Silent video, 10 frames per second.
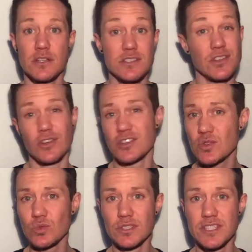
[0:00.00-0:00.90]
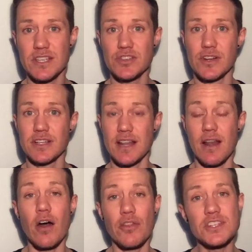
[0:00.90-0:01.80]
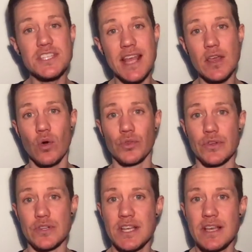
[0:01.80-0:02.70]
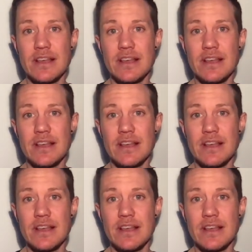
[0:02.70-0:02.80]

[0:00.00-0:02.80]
to your school district, and other stakeholders